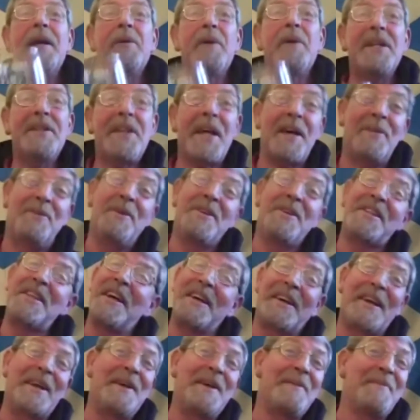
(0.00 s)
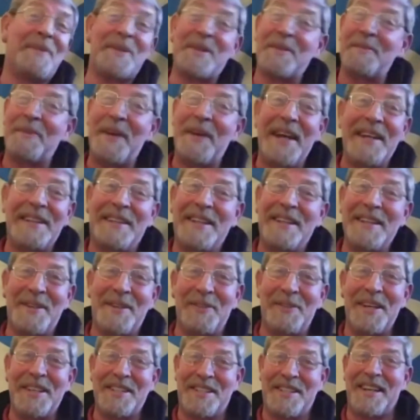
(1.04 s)
Anyway, that wasn't a great prospectus,
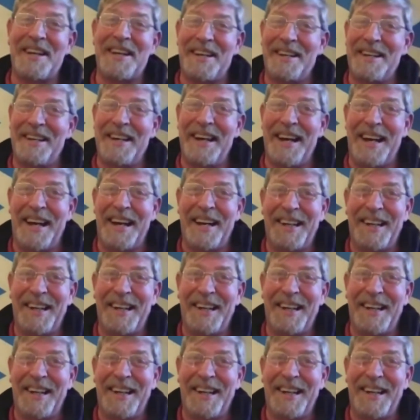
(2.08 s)
was it?